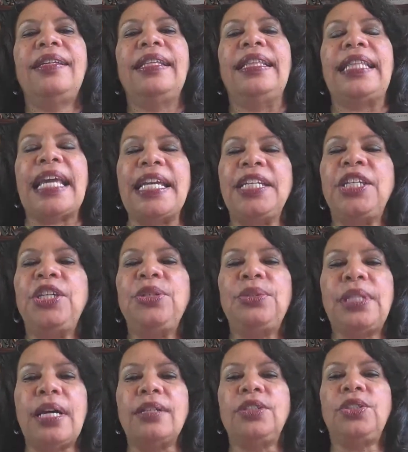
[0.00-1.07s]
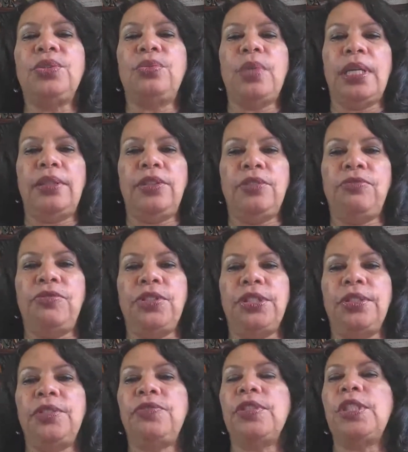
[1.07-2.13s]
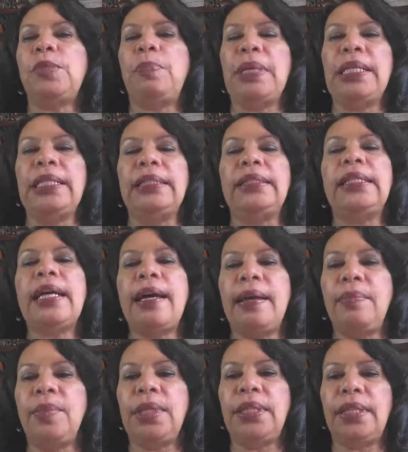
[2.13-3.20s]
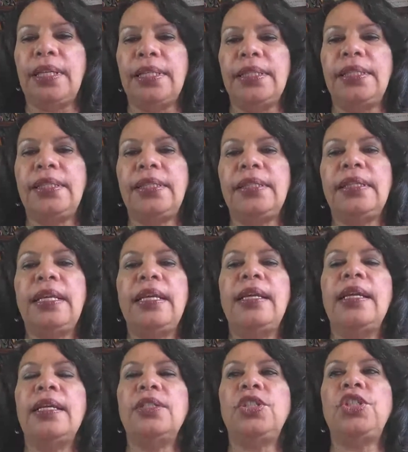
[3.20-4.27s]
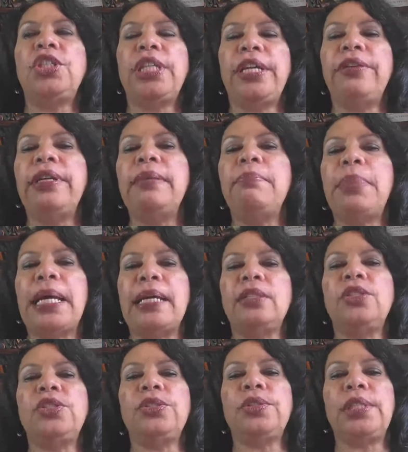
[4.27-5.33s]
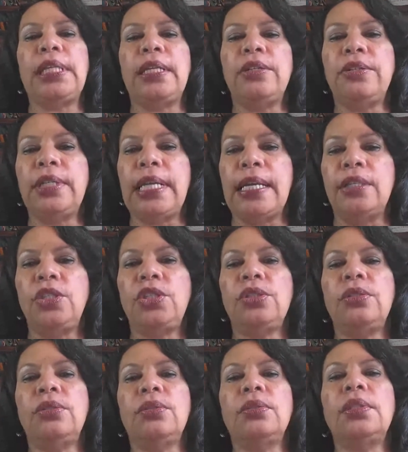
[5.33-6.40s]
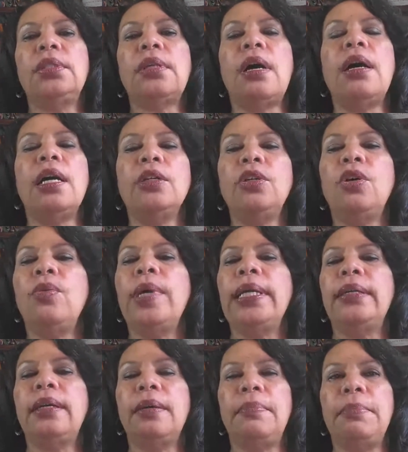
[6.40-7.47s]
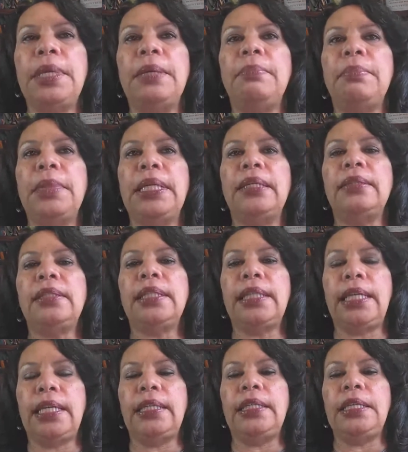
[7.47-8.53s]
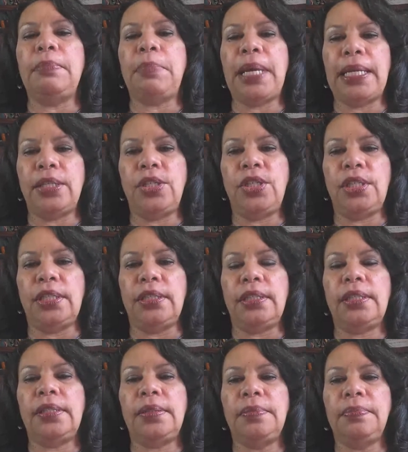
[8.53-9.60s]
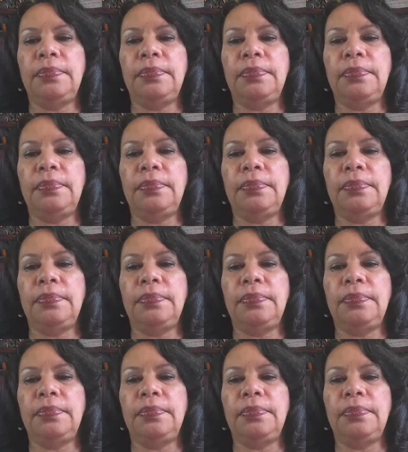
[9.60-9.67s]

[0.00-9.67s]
Thank you, Dr. Rutherford, for spending time with us and sharing Baxter's International's ongoing commitment to kidney patients.